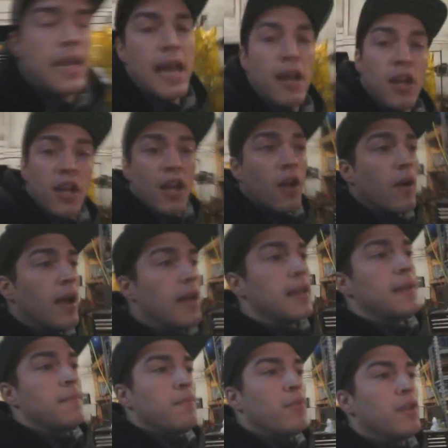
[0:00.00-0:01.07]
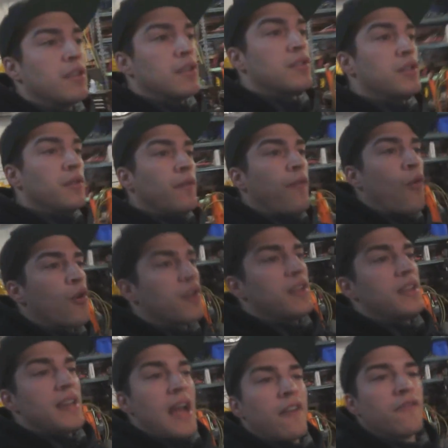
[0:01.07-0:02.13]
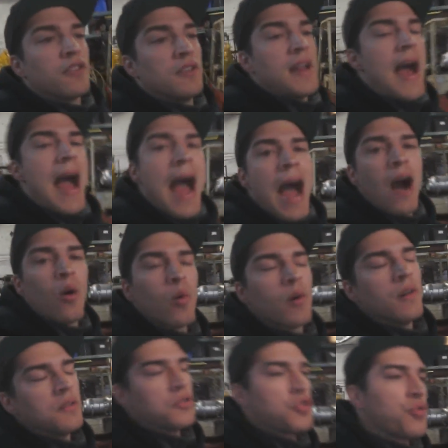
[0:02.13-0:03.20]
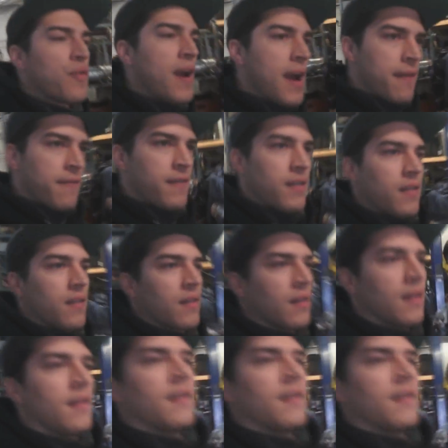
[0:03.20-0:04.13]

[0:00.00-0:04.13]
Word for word: Now I could go ahead and bring the two forty in after an hour in traffic.